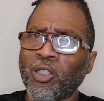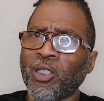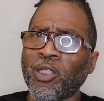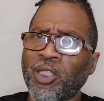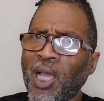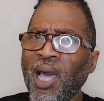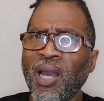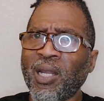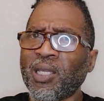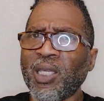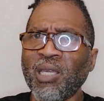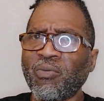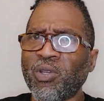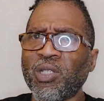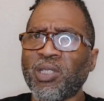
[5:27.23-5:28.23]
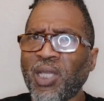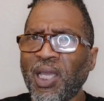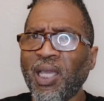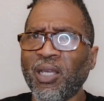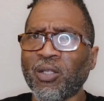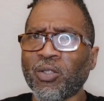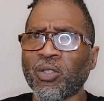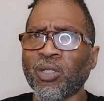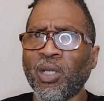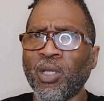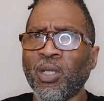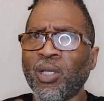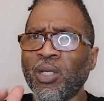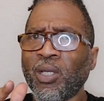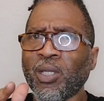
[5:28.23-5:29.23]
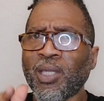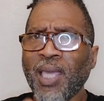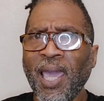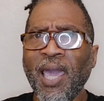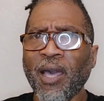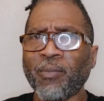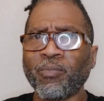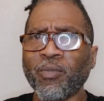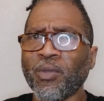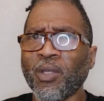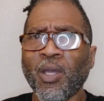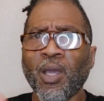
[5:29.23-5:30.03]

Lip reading: T'Challa even tells Cap,